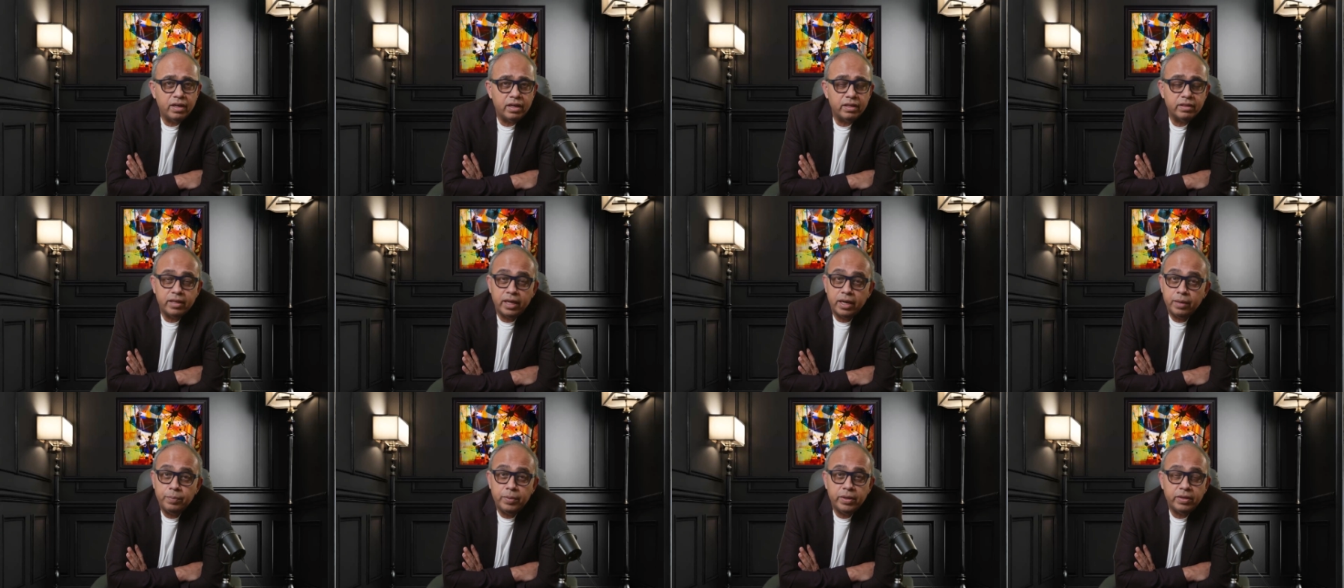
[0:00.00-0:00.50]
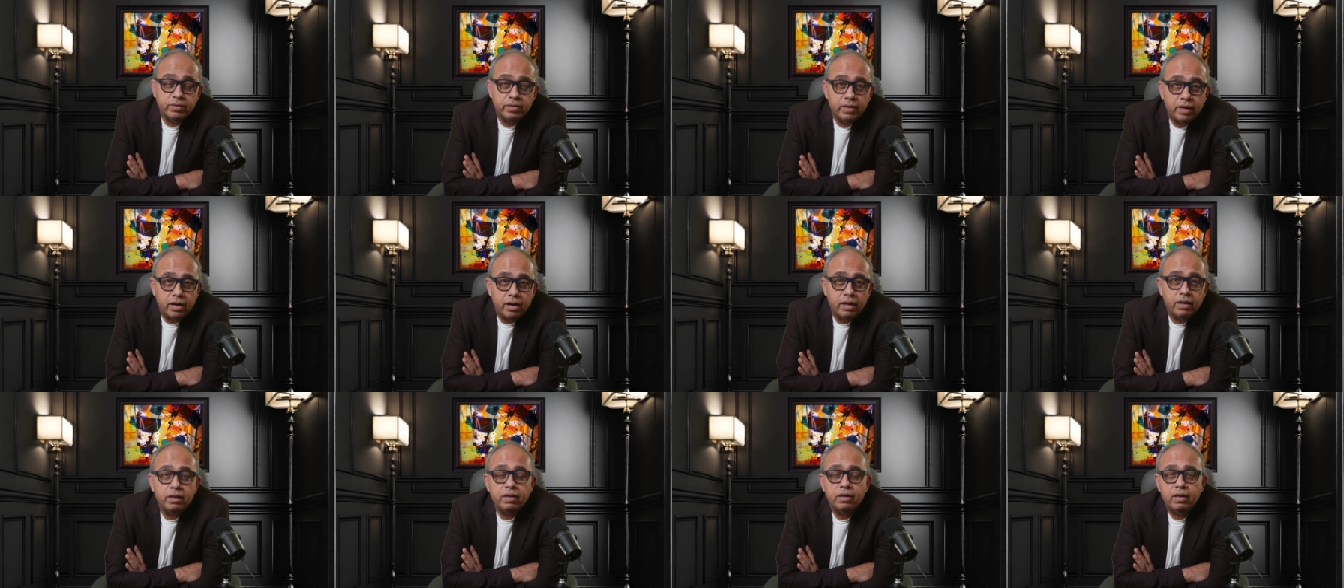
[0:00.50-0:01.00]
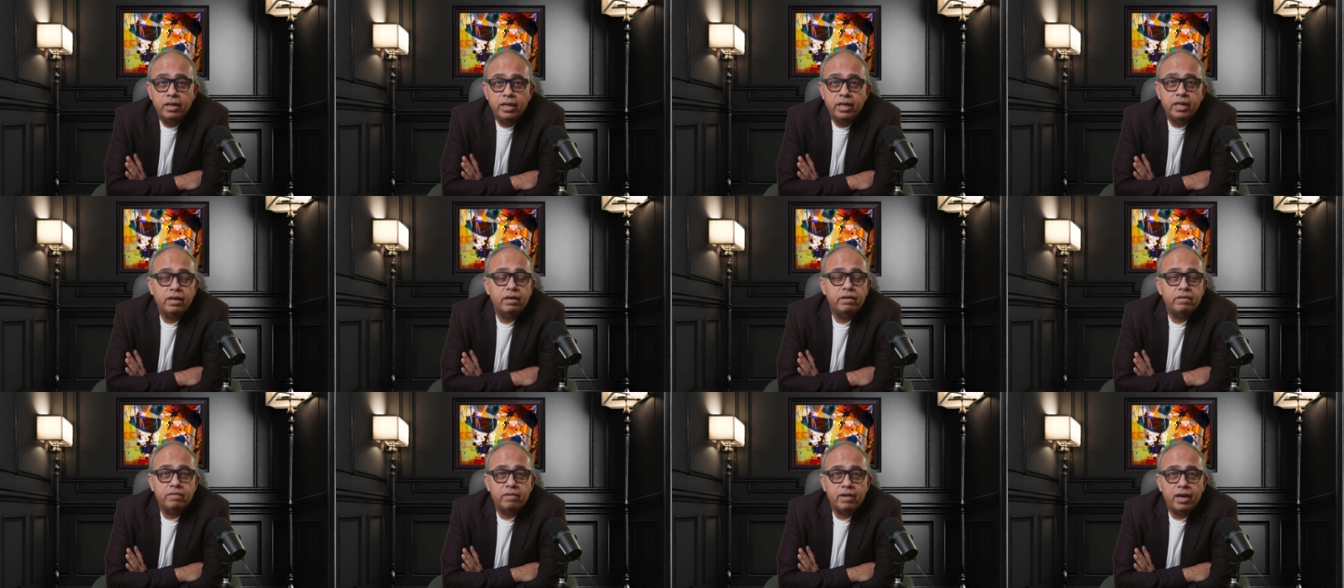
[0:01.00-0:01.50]
therapies that are in clinical
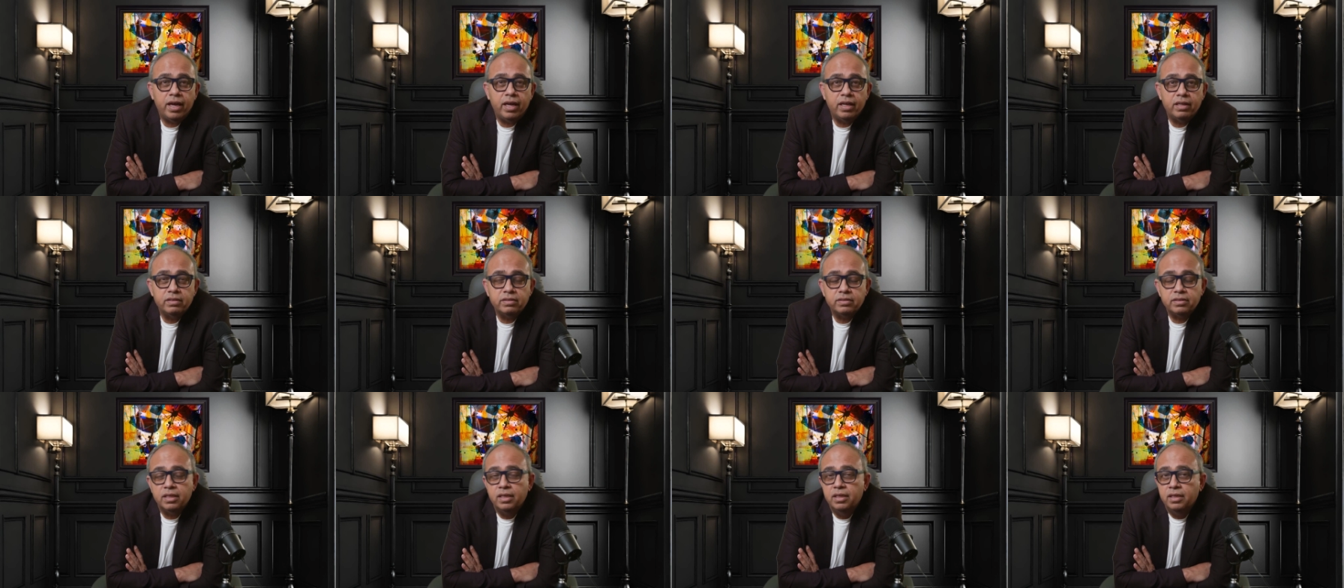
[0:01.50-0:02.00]
trials.